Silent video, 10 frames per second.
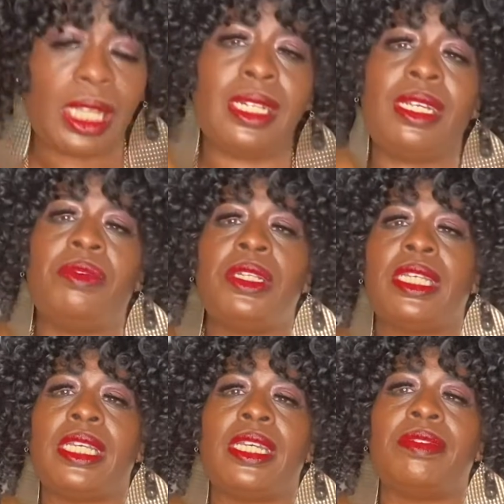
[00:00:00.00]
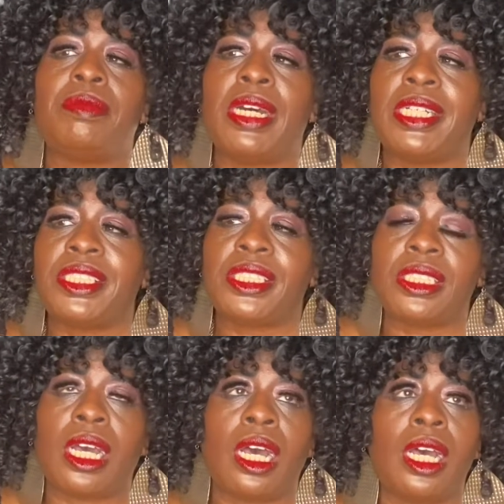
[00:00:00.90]
didn't really give much.
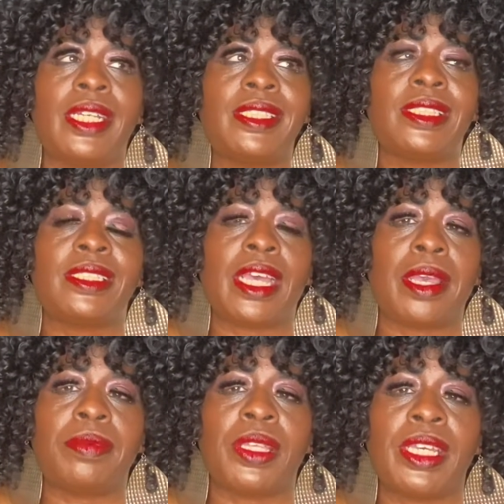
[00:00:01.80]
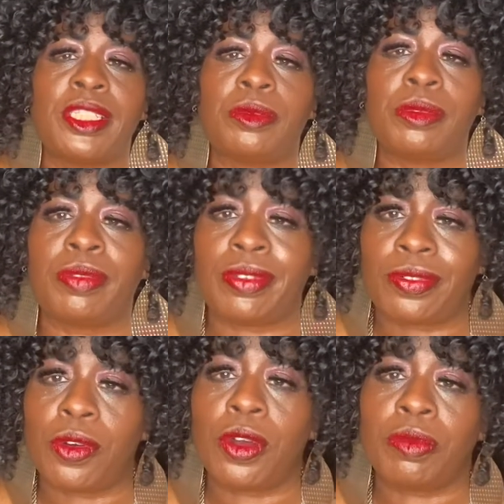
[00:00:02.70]
It's the same thing as
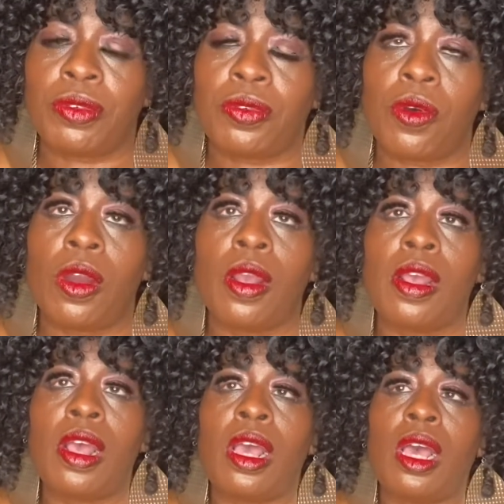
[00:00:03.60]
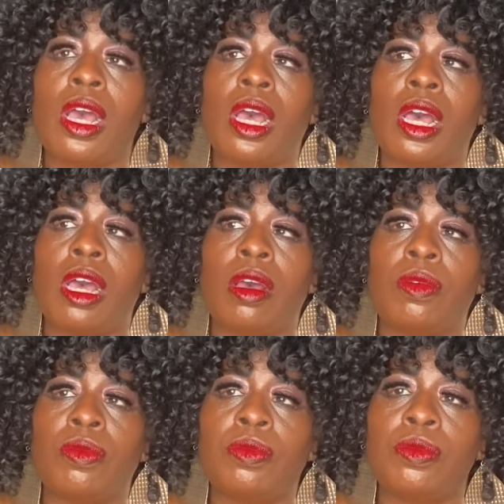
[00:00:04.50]
before and before.
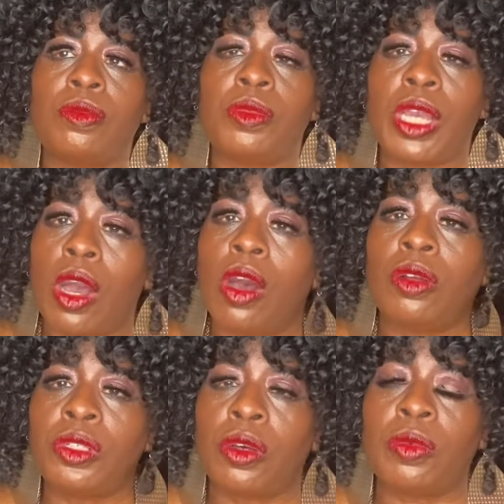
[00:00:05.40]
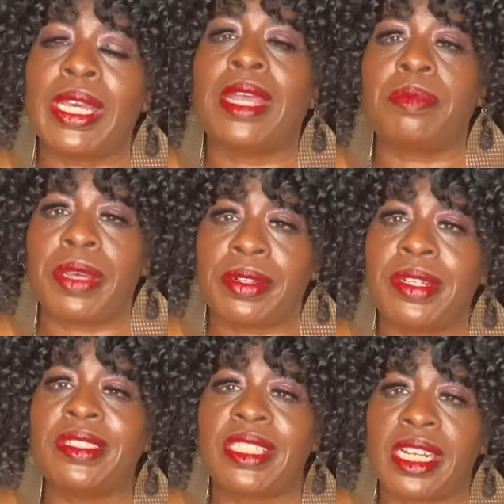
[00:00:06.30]
We all know we got a better
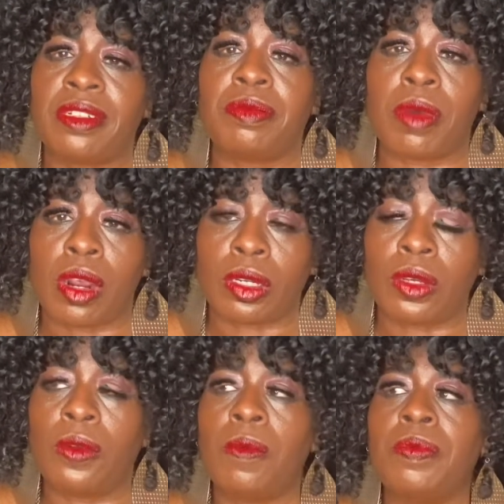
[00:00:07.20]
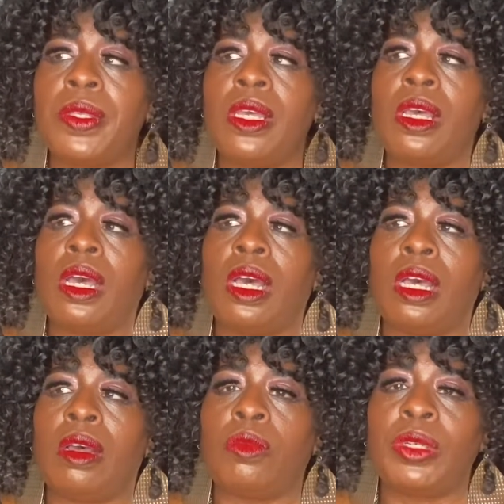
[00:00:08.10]
understanding of Marlo,
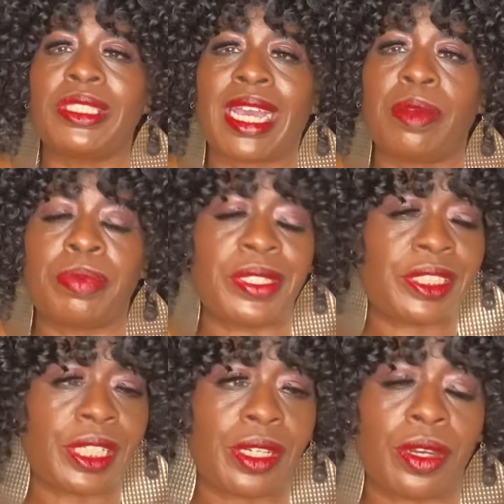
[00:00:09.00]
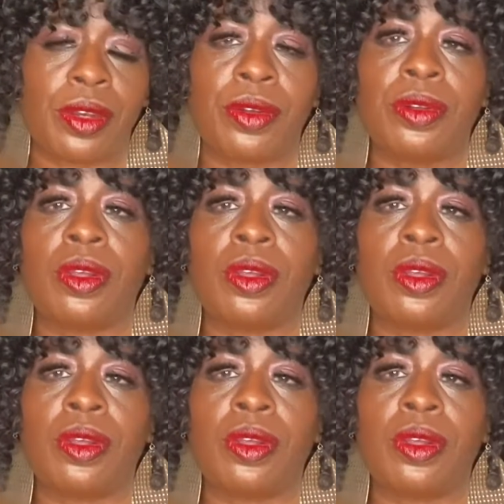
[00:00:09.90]
which I appreciate her